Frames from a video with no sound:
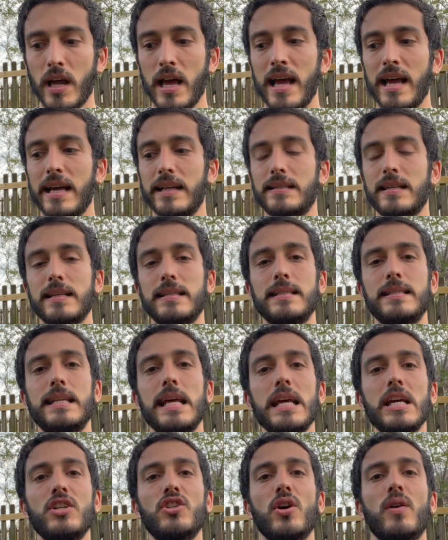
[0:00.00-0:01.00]
It's a
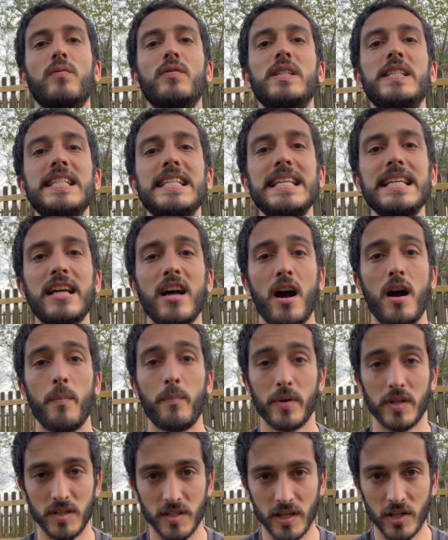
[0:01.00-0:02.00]
stage of
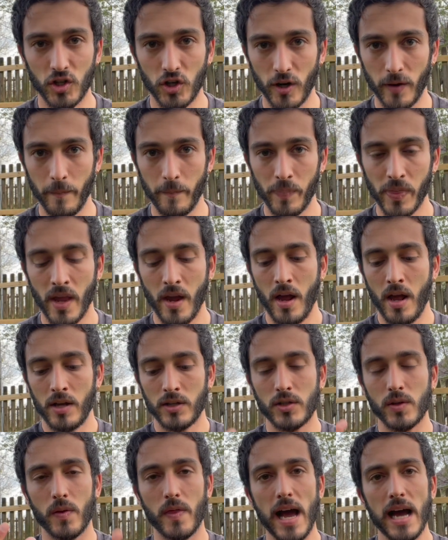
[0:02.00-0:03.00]
decomposition.
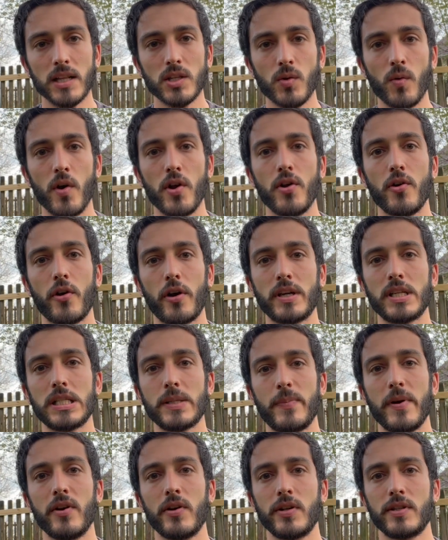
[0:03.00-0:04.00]
So that's what you're
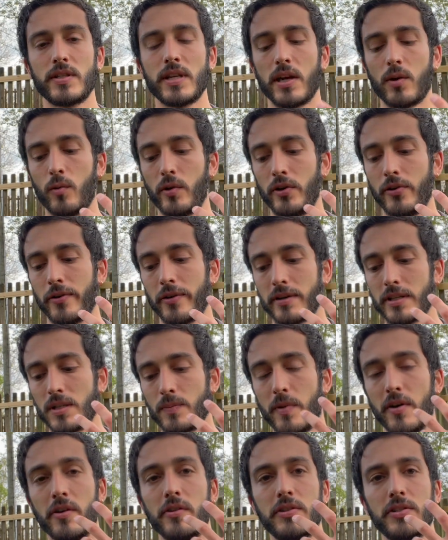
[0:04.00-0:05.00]
experiencing when you're
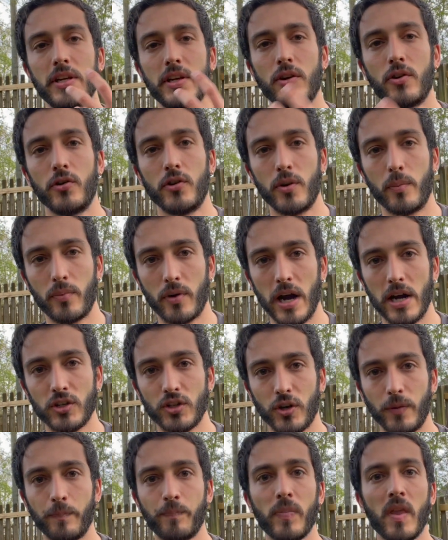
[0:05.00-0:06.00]
experiencing your
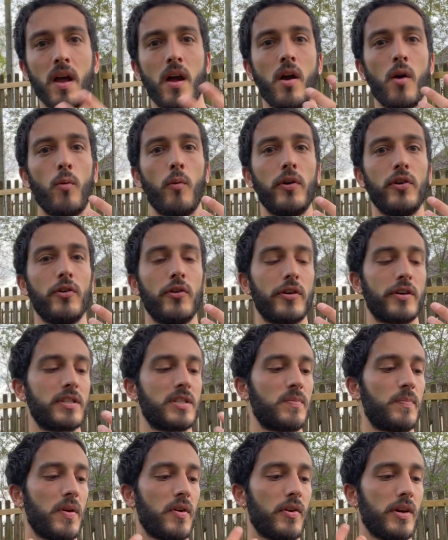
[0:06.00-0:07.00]
depression, when you're
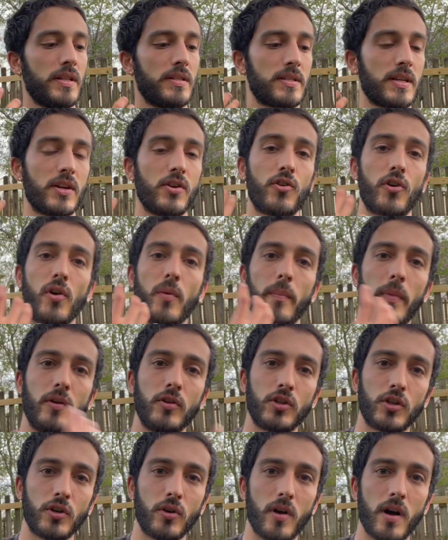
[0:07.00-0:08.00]
experiencing your
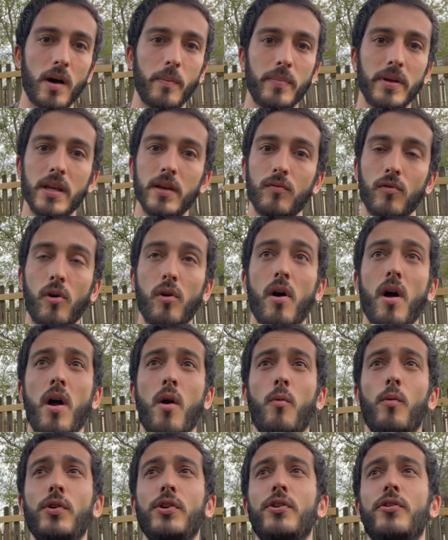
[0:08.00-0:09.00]
emotional upheaval,
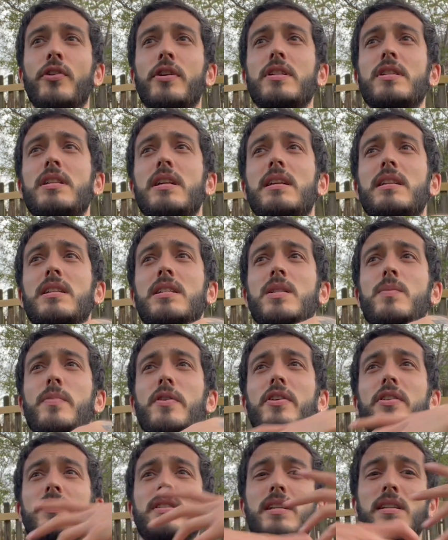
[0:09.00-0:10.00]
when you're
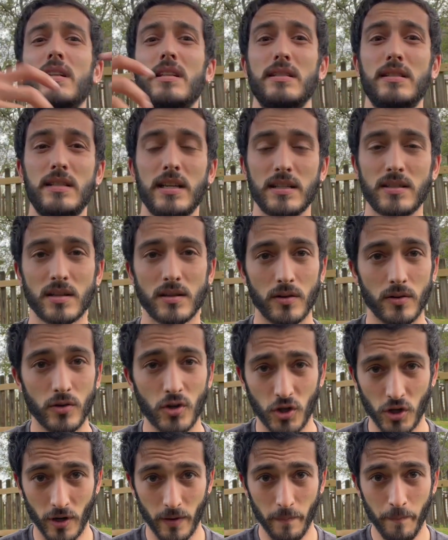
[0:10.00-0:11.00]
experiencing the
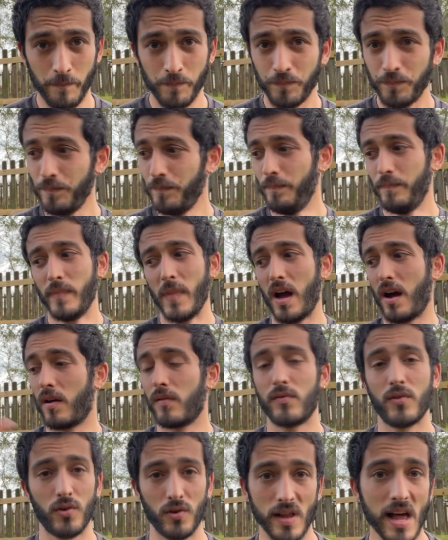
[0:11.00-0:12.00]
dissolution
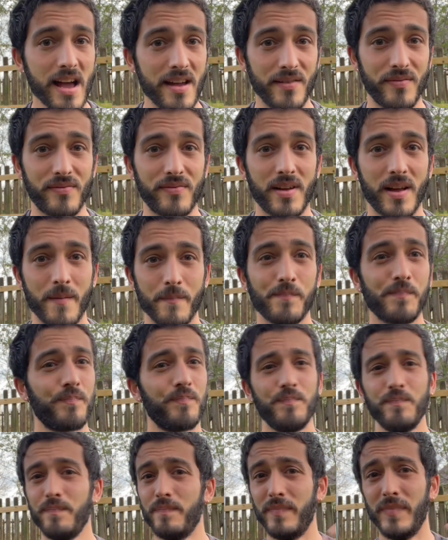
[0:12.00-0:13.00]
of your life,
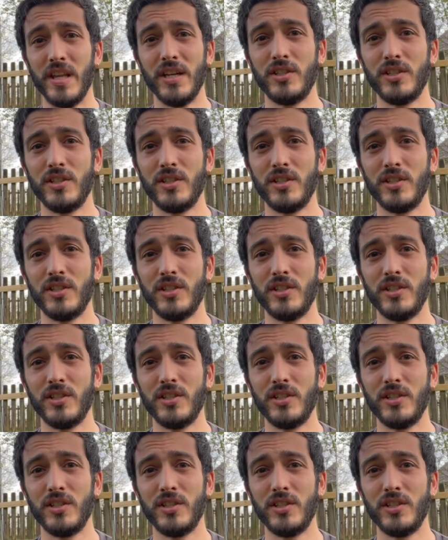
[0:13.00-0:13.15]
the